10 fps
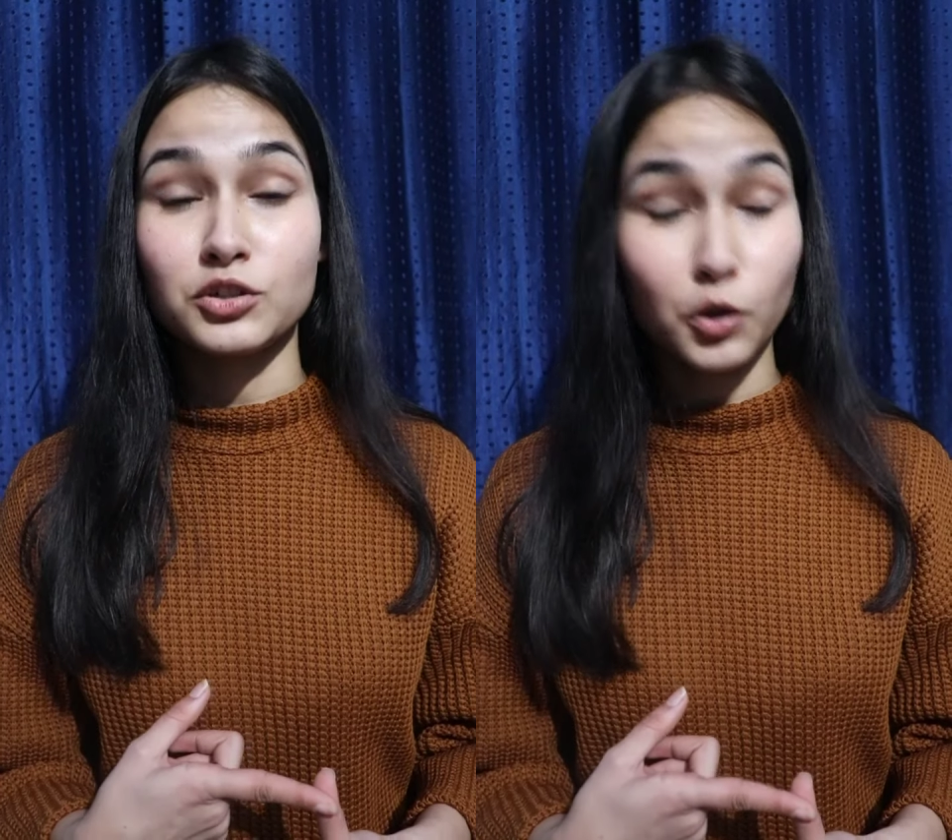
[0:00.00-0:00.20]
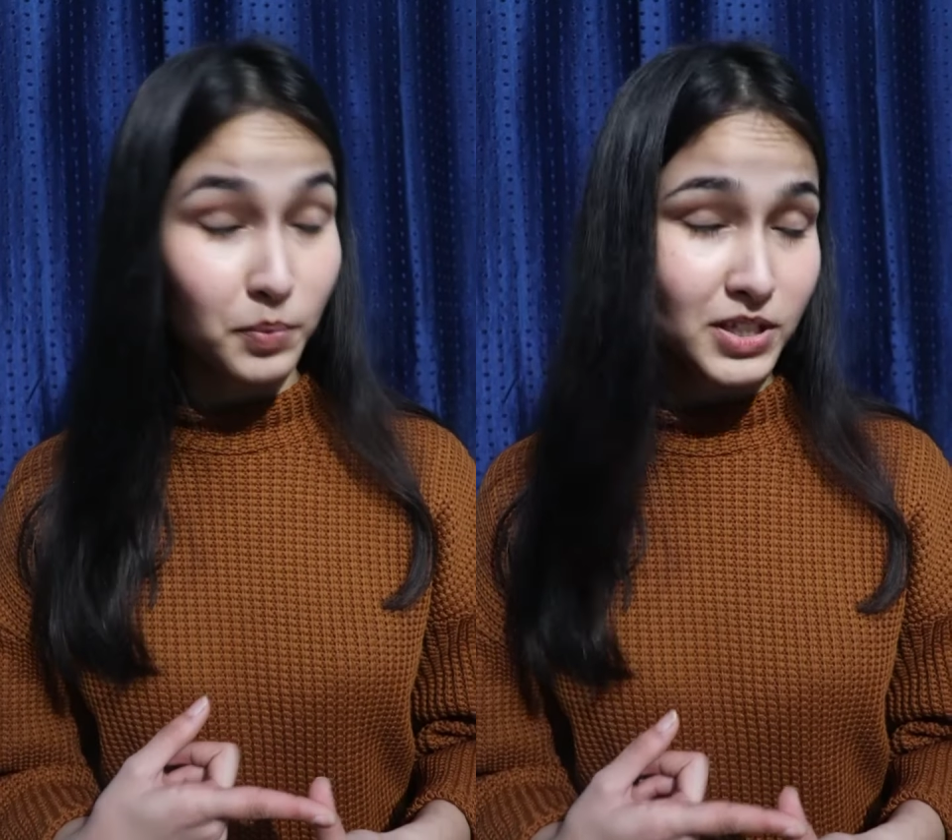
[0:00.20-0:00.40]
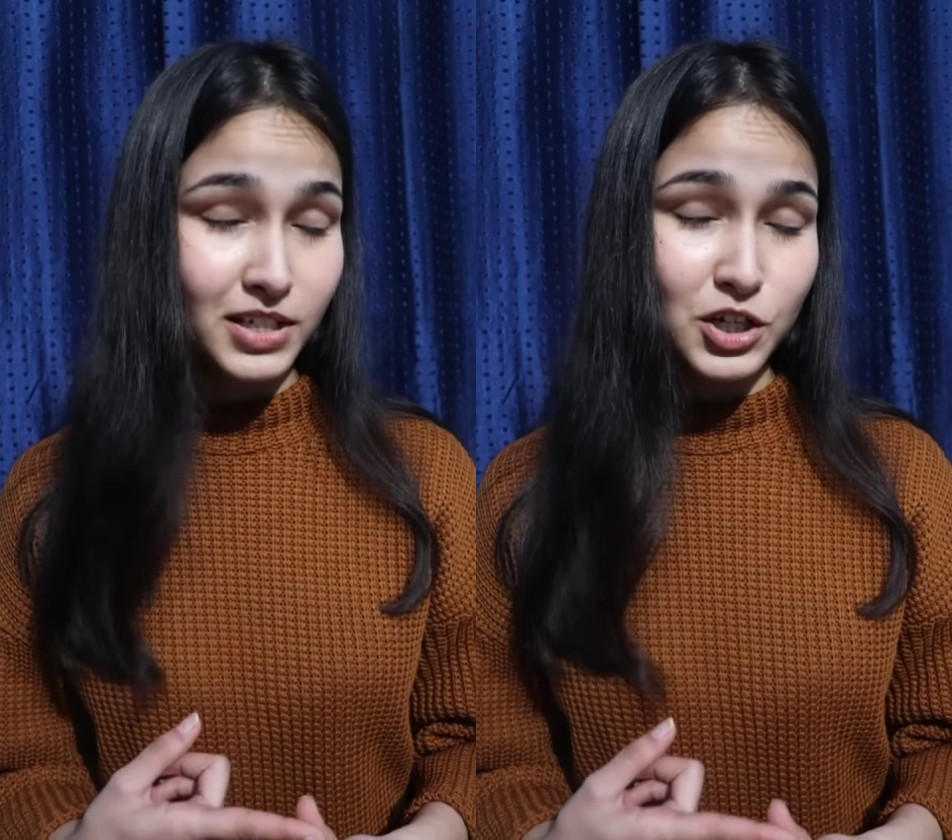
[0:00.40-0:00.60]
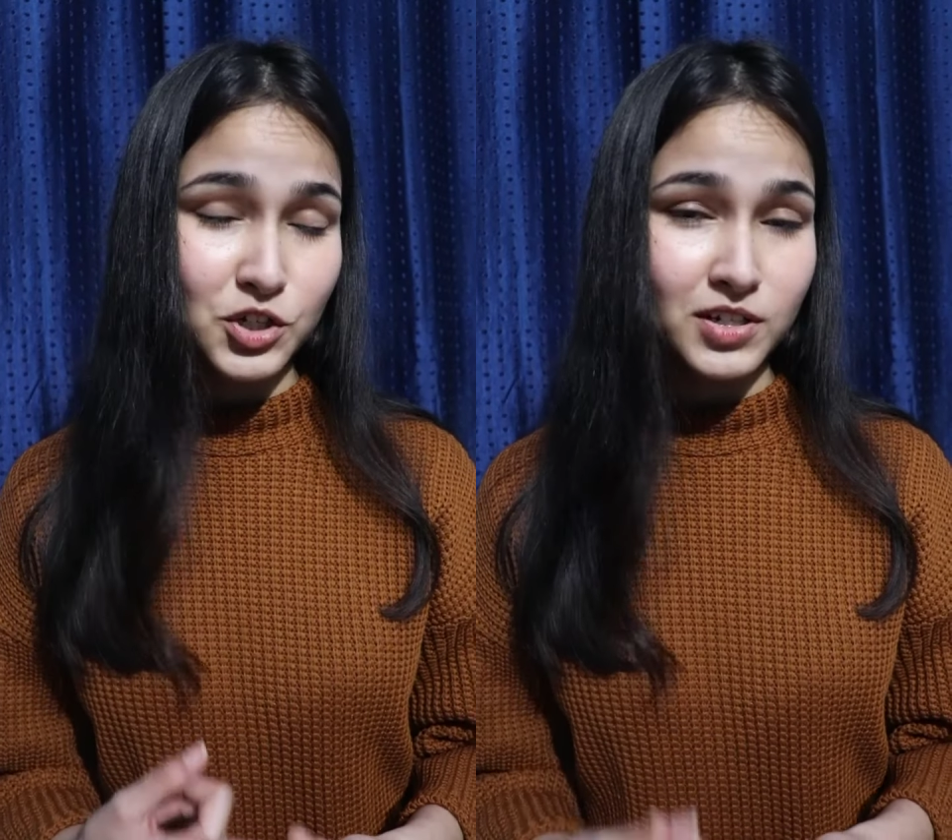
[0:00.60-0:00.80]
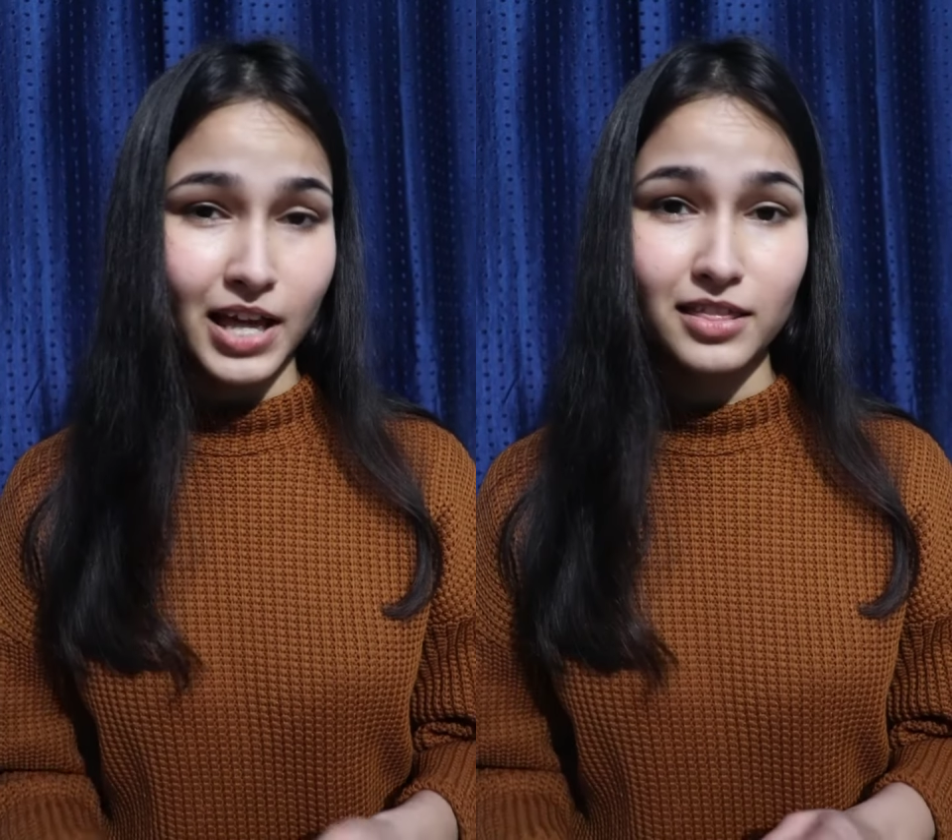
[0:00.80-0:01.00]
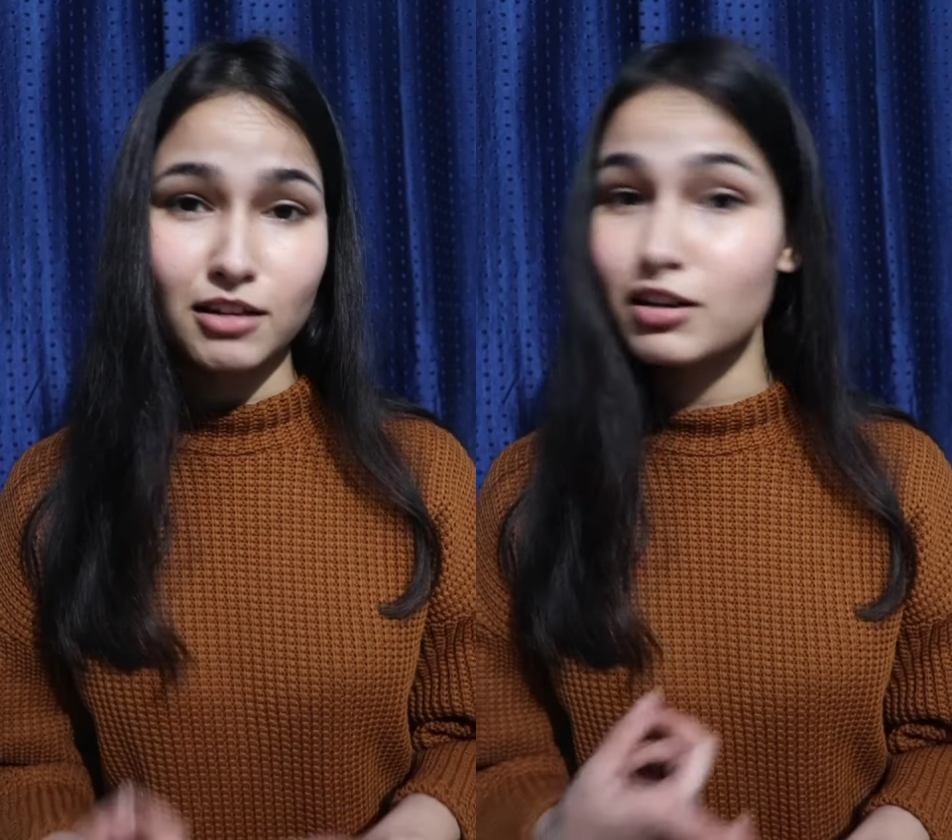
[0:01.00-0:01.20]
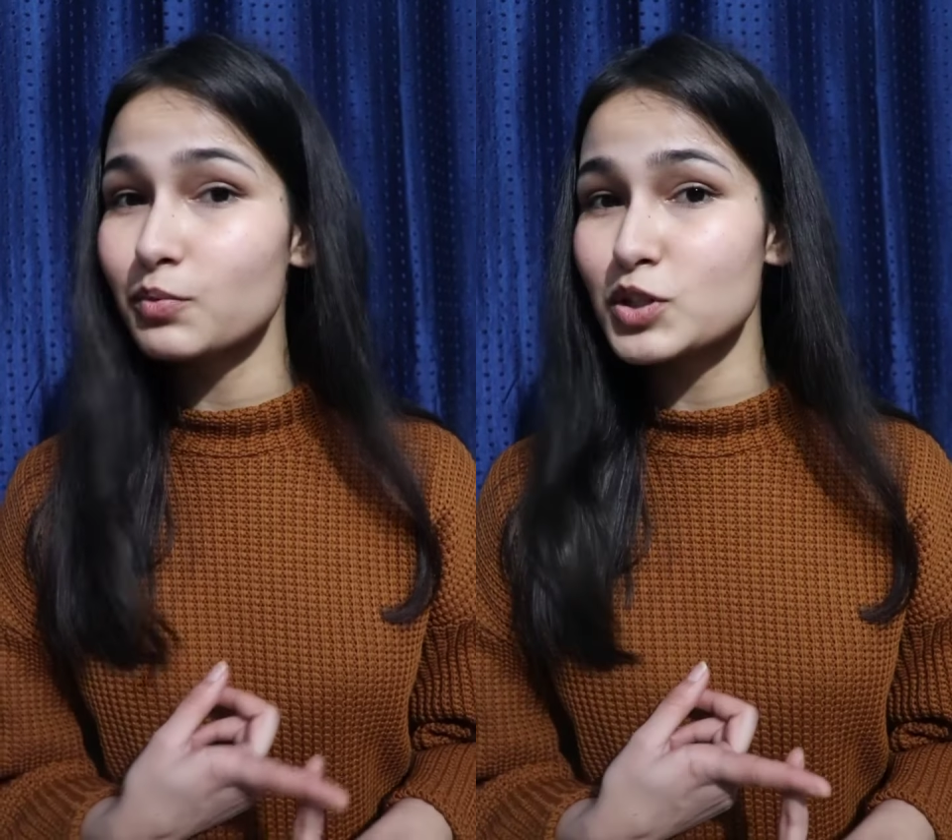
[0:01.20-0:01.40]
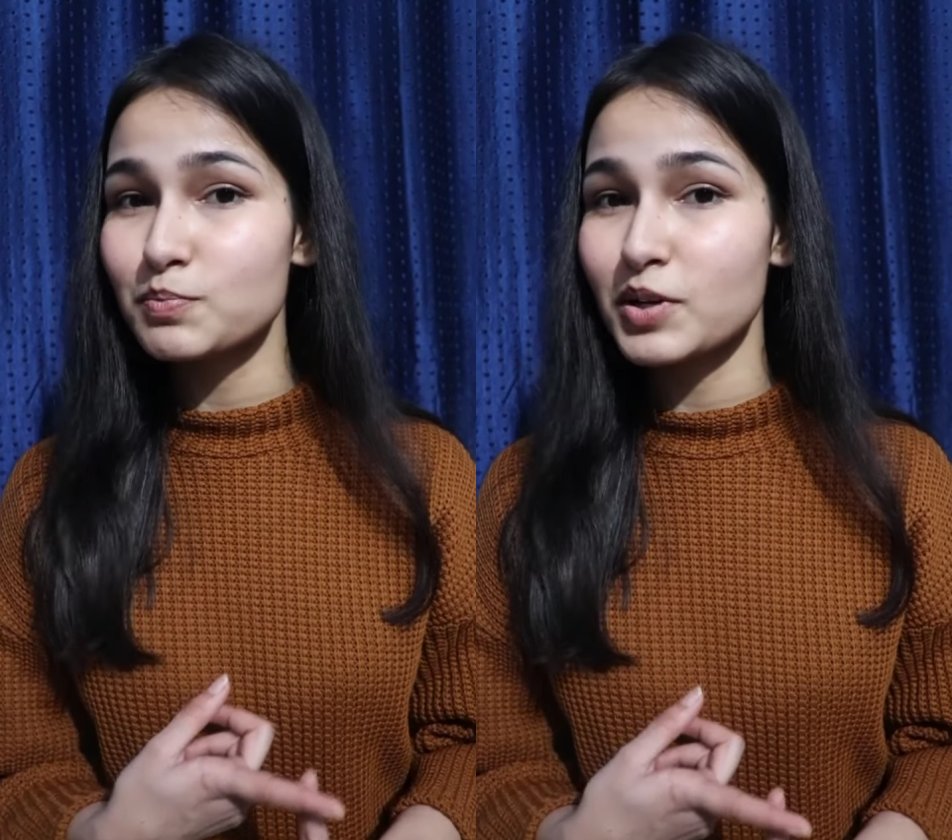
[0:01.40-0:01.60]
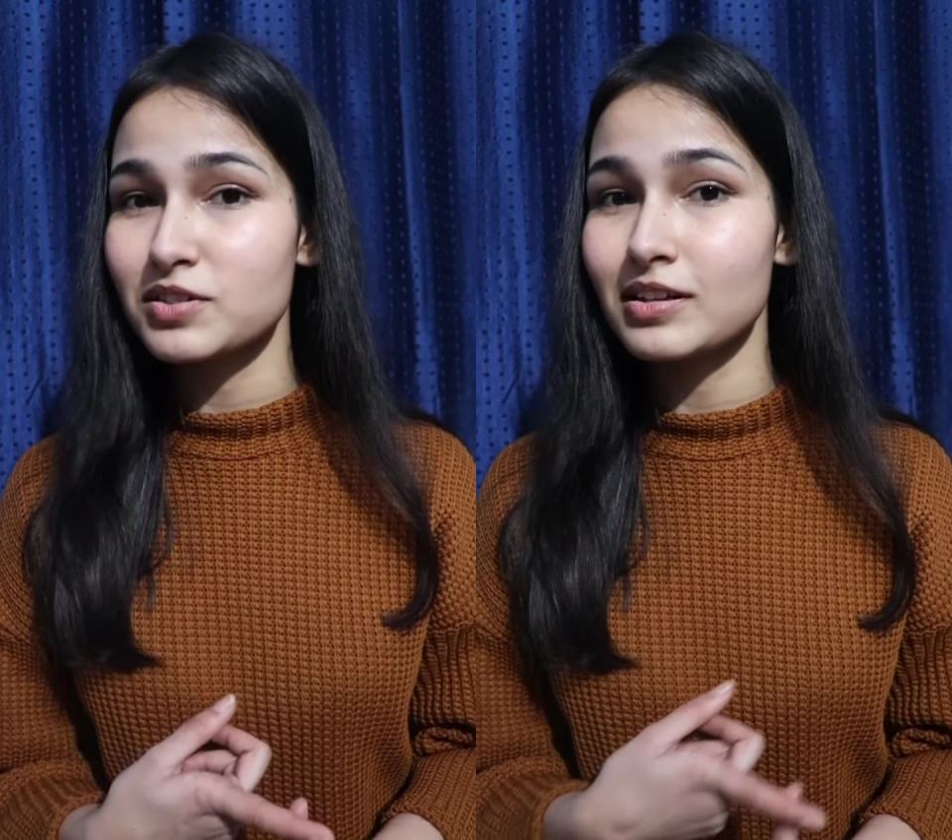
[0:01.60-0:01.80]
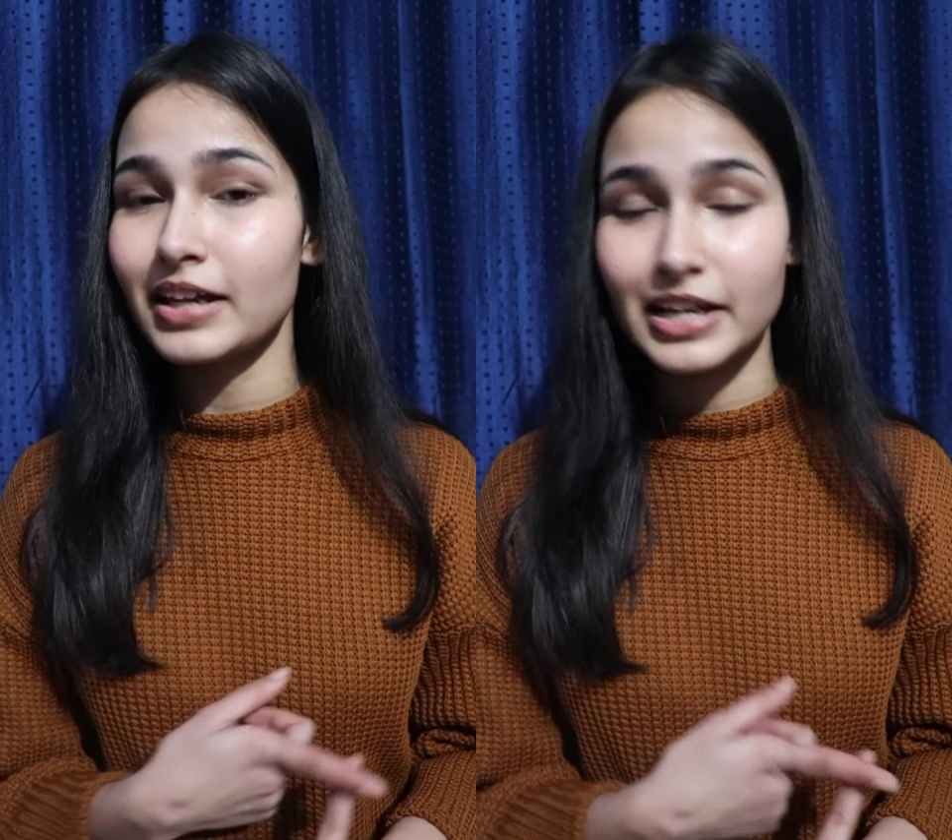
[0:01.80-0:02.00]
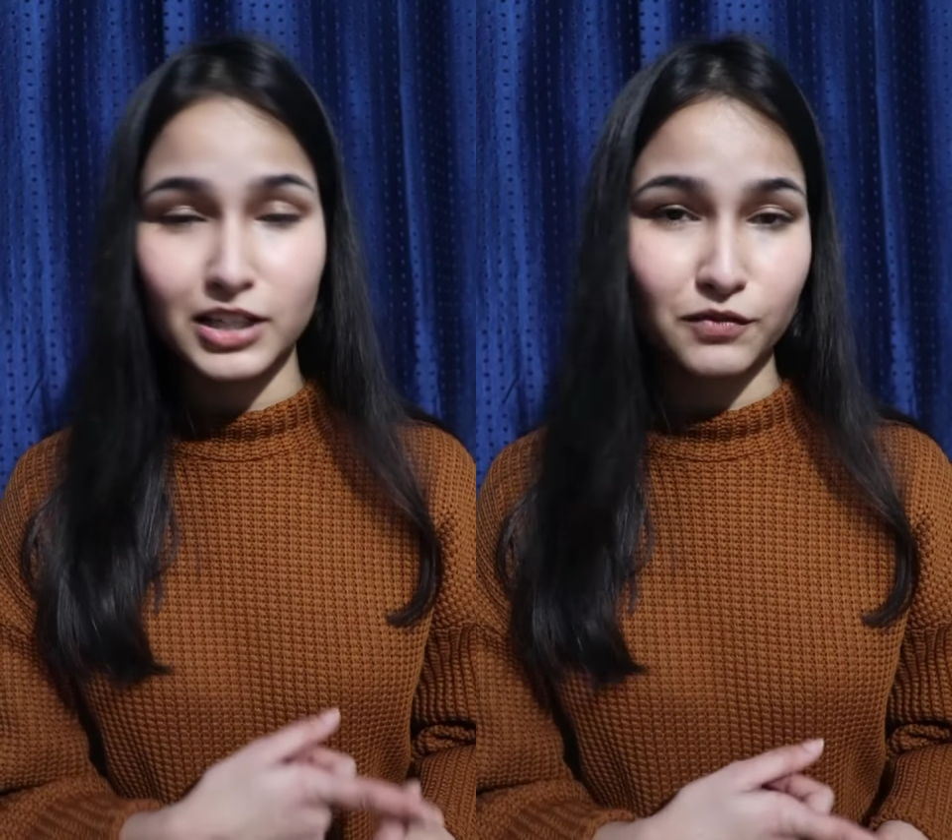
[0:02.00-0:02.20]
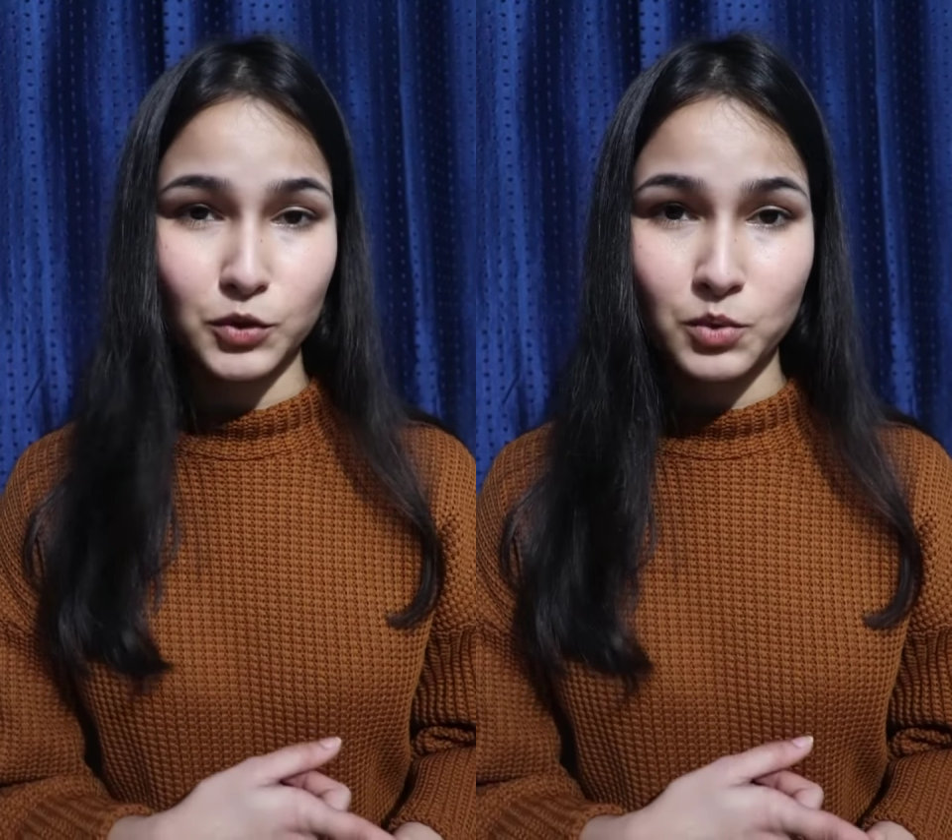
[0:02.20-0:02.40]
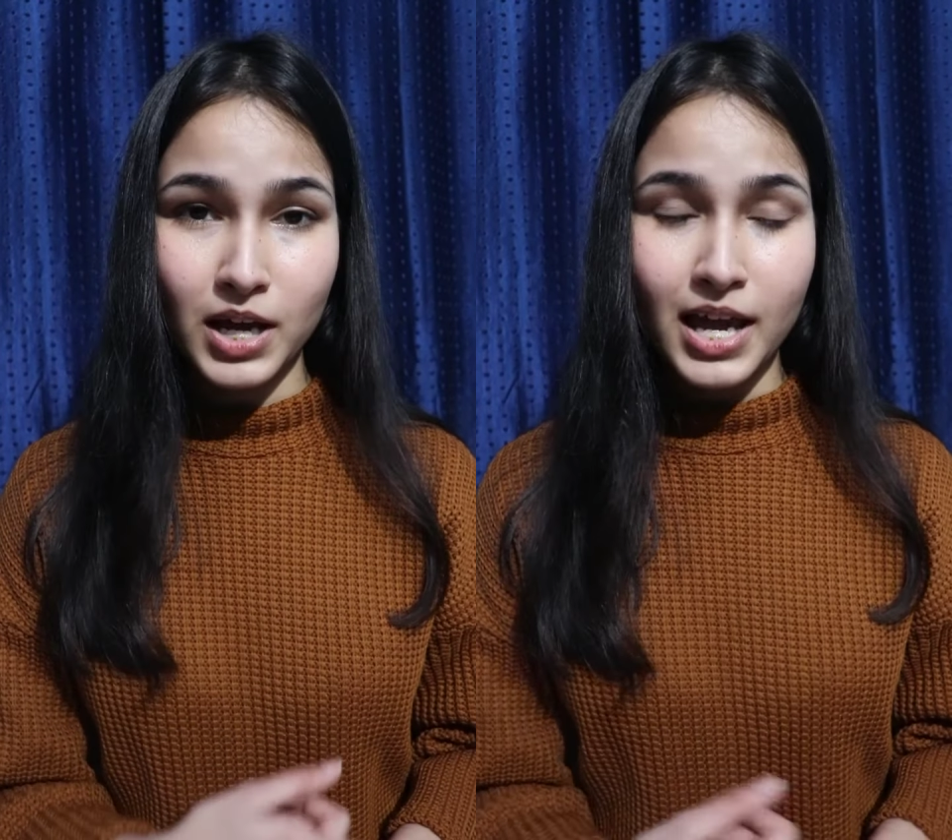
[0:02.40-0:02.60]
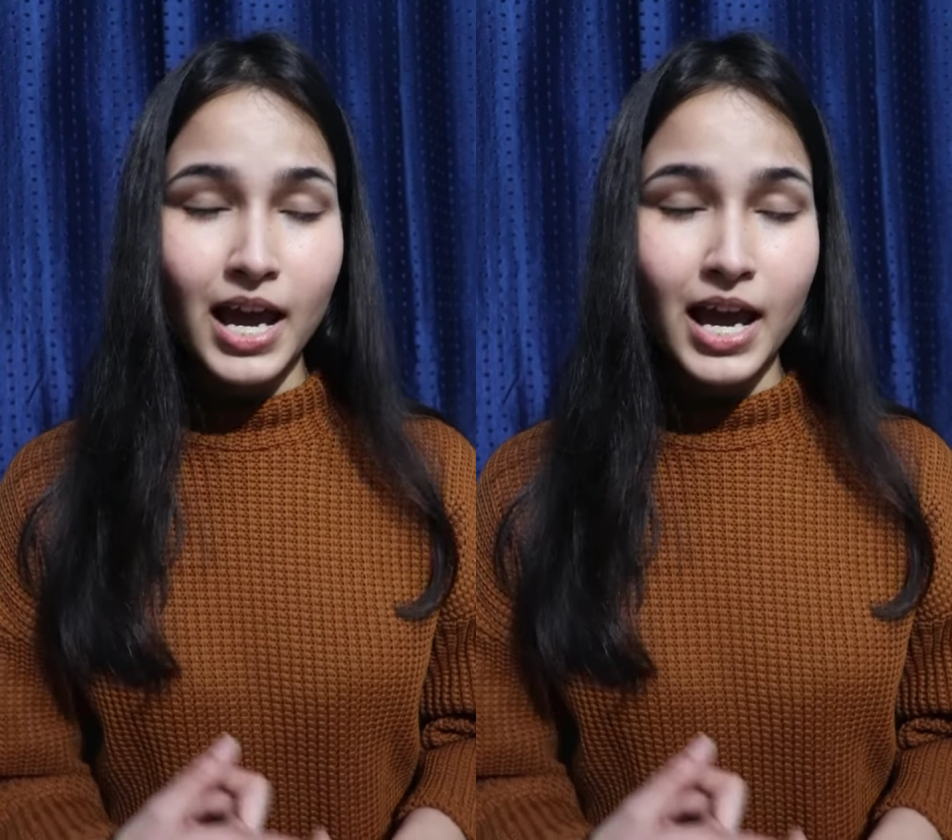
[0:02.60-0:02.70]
group discussion, and third was personal interview.